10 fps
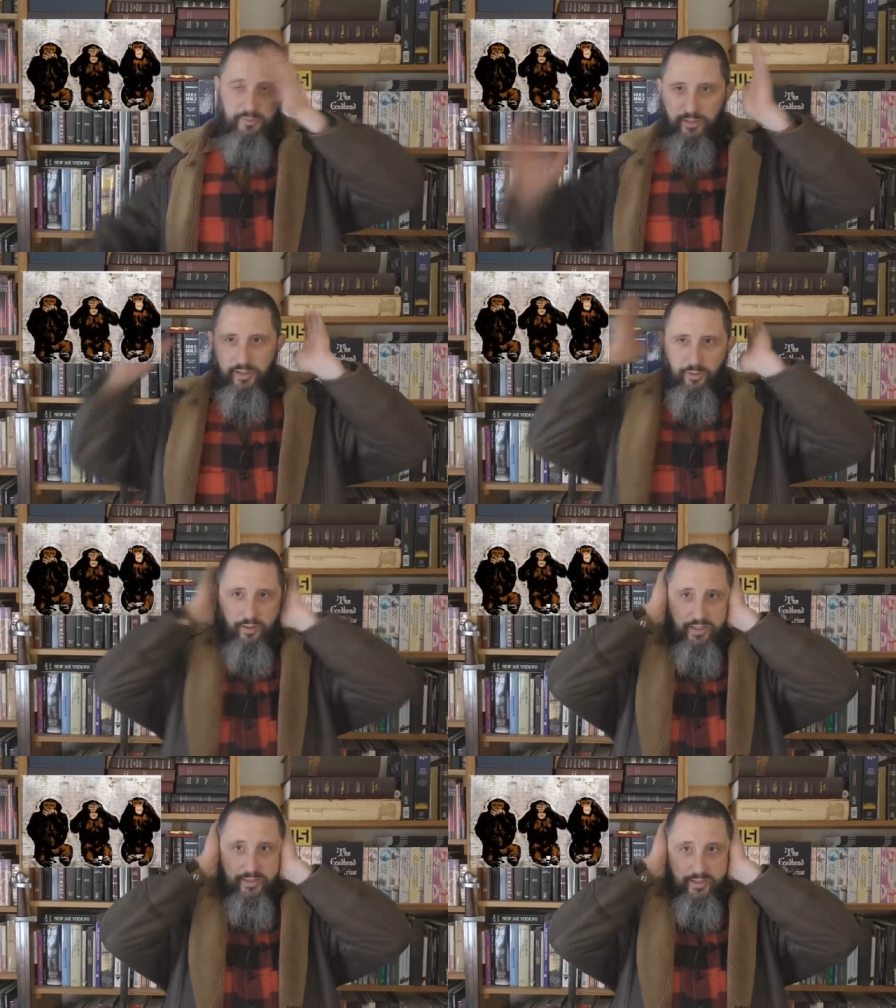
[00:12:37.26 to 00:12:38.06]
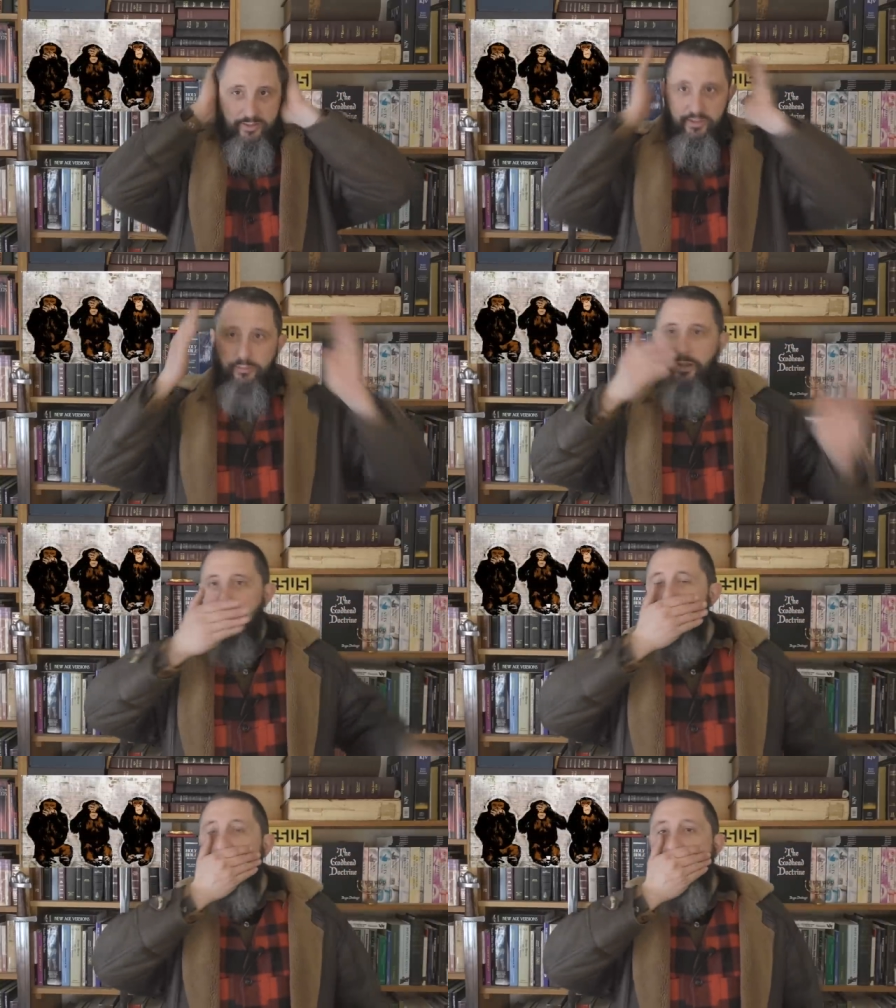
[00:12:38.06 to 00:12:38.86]
the monkey going like this, and the
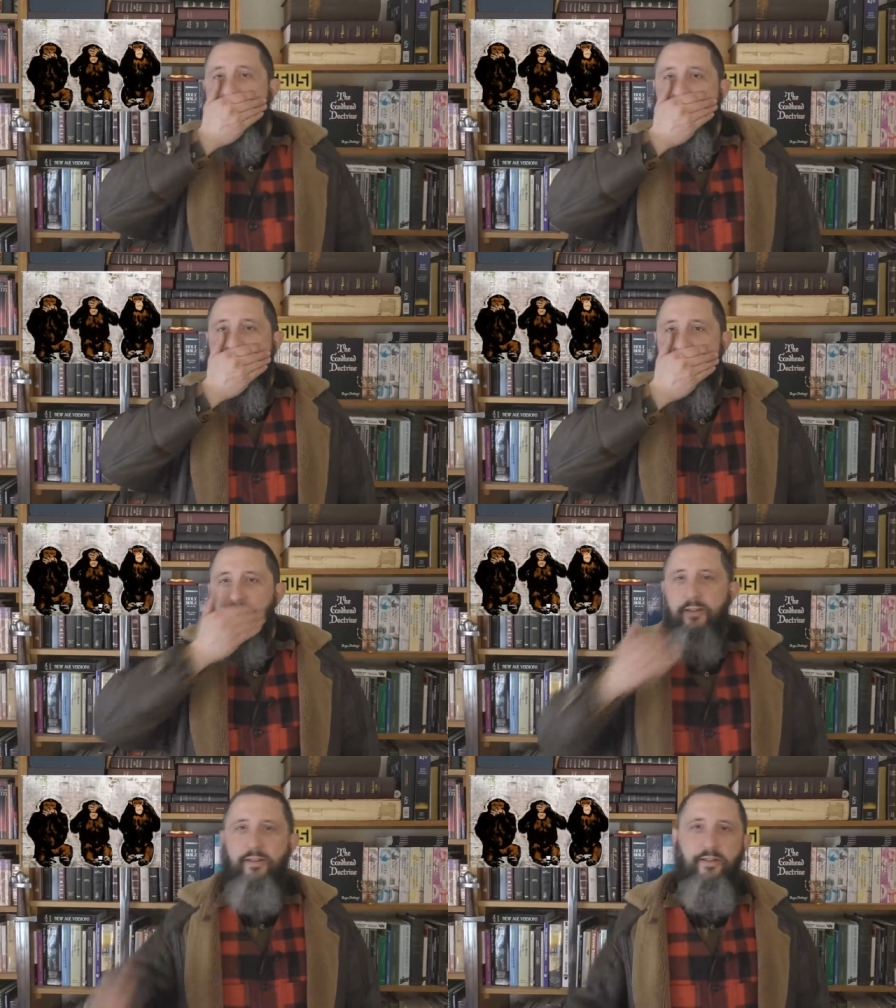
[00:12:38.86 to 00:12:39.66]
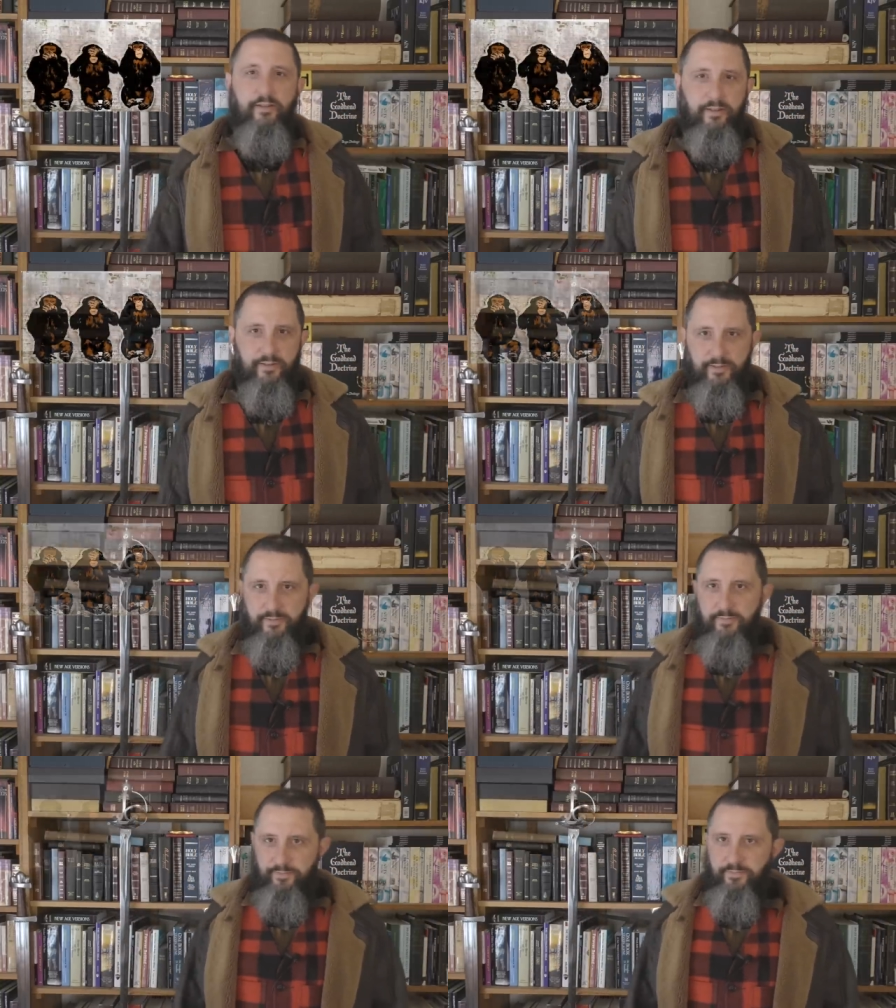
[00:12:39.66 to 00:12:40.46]
monkey going like that.
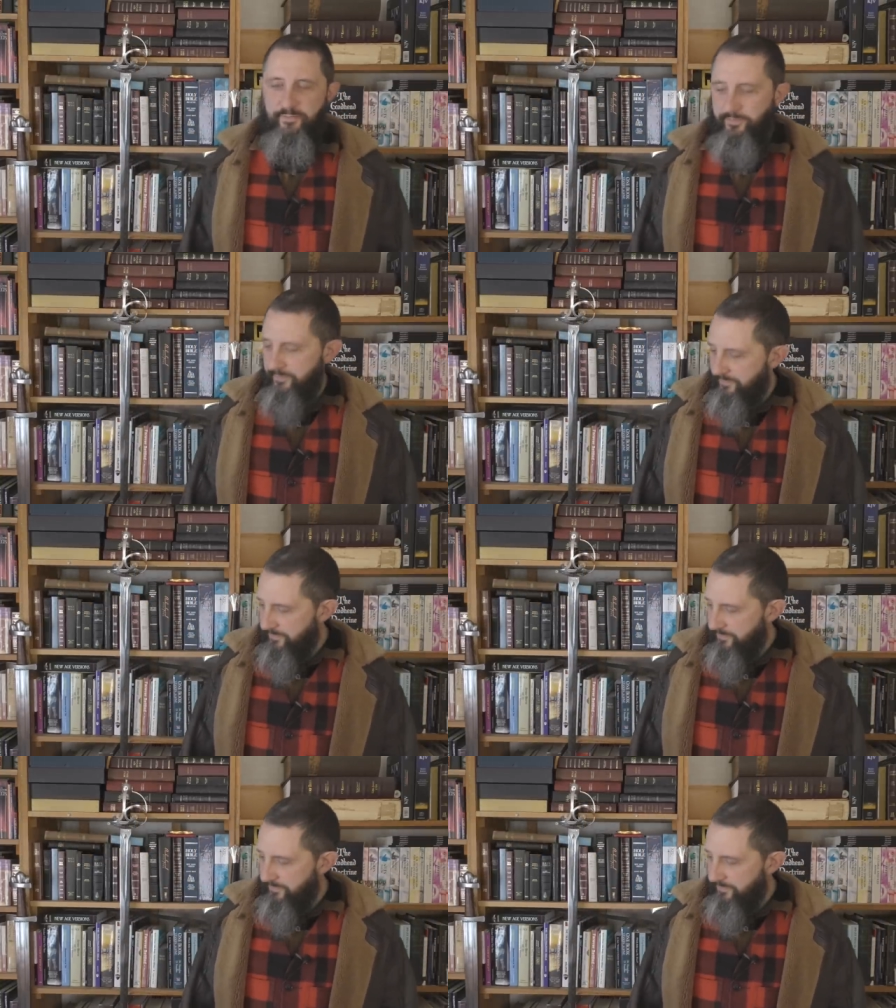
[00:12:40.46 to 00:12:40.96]
Mm-hmm.